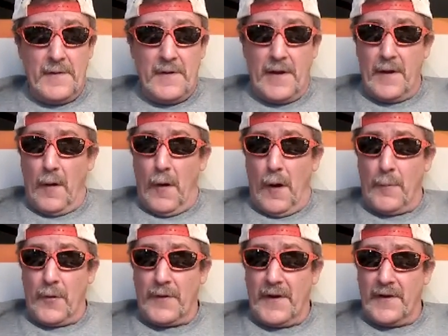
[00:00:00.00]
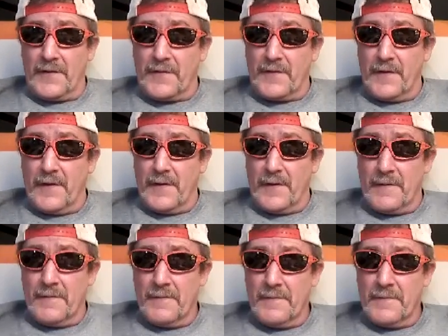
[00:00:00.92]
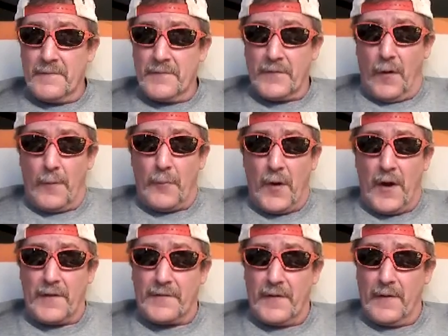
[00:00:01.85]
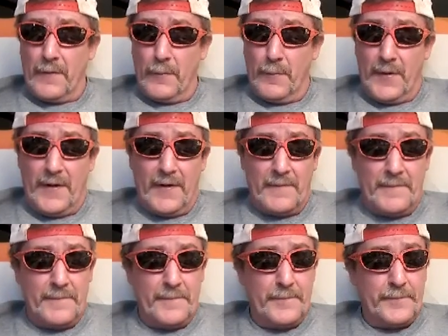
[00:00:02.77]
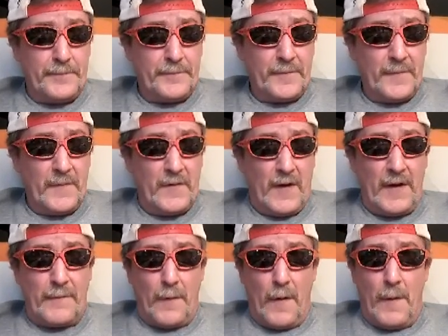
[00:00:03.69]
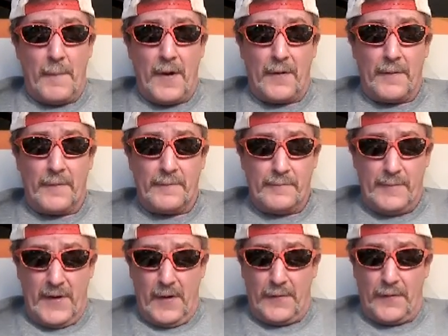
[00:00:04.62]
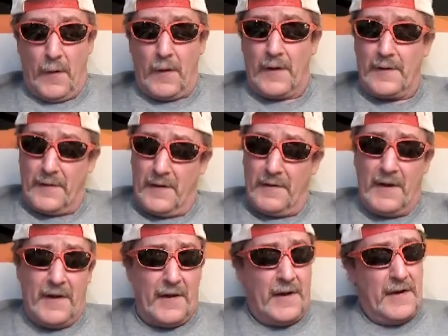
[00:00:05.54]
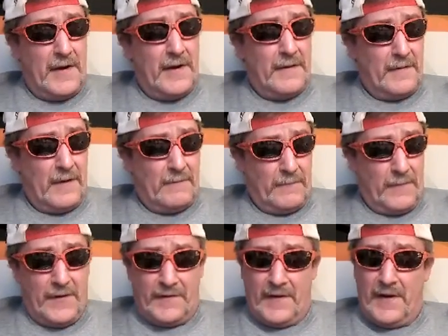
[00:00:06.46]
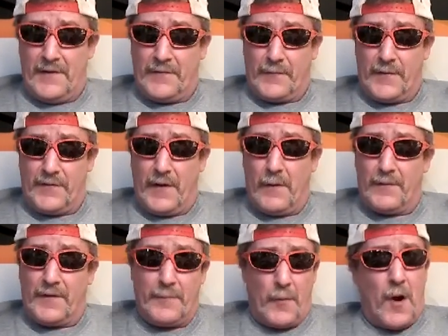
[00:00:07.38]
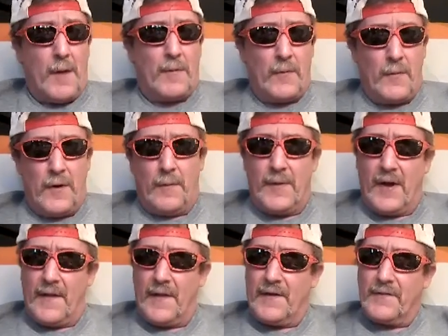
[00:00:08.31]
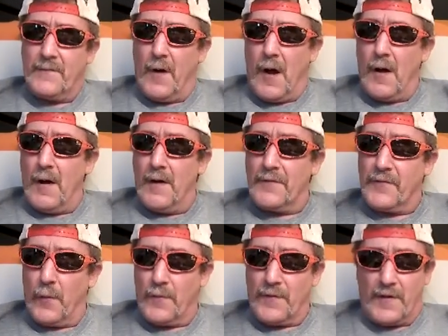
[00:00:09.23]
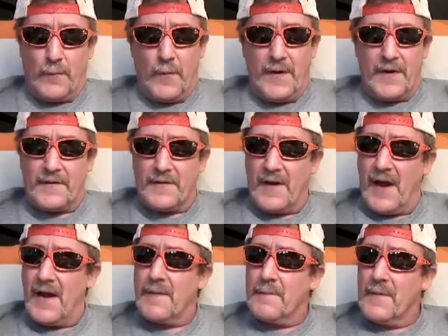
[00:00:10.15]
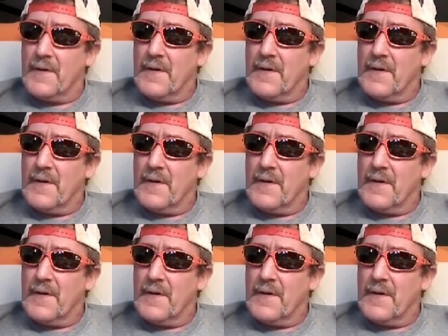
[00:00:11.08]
and Auburn gets to start pressing a little bit, Jake Fromm better be on target. And in recent history shows he probably will be. I think Georgia can win this game,